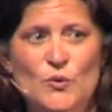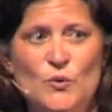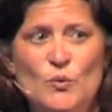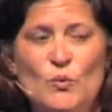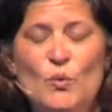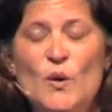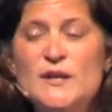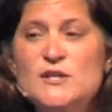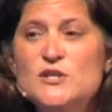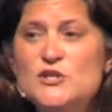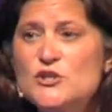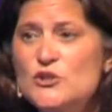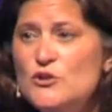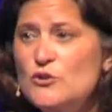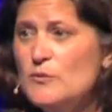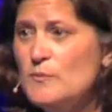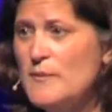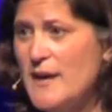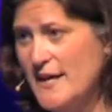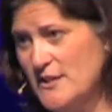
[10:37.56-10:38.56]
What do
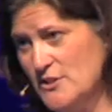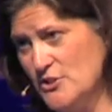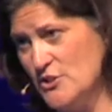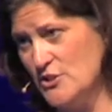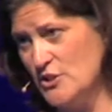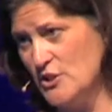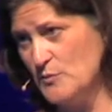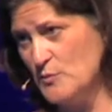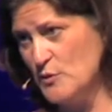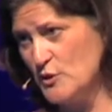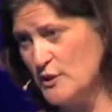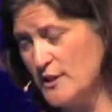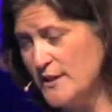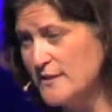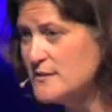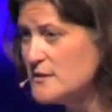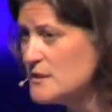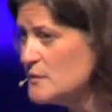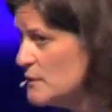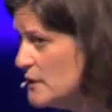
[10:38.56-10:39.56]
you imagine the
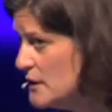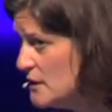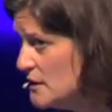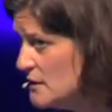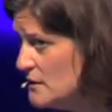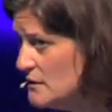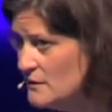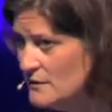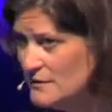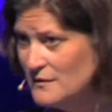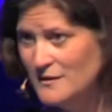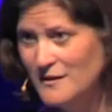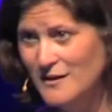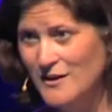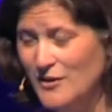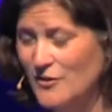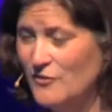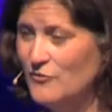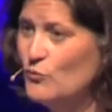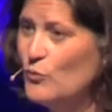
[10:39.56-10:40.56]
percent to be
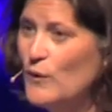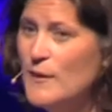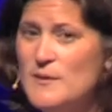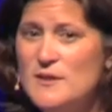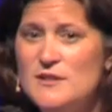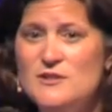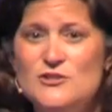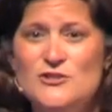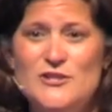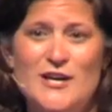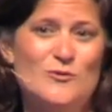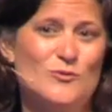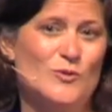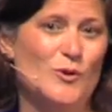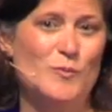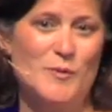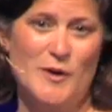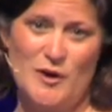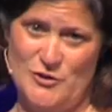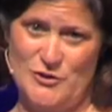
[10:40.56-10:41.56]
of women
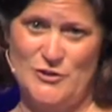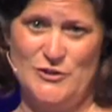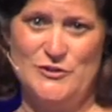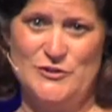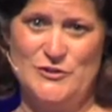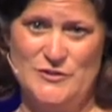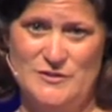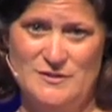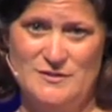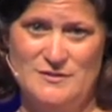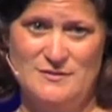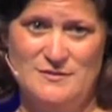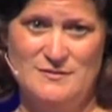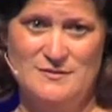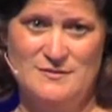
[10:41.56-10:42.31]
general partners?